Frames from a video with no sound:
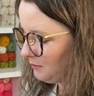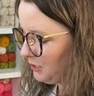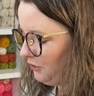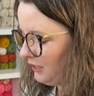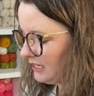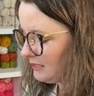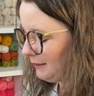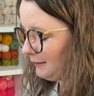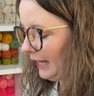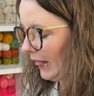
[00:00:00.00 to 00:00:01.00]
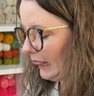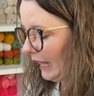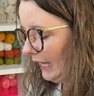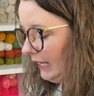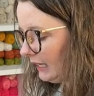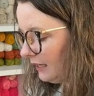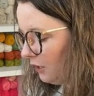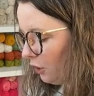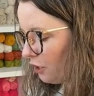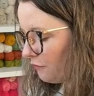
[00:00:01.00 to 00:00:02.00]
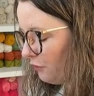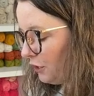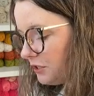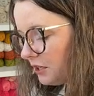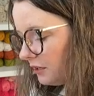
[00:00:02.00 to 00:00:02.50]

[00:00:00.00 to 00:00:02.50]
curious, maybe like a leg or a foot.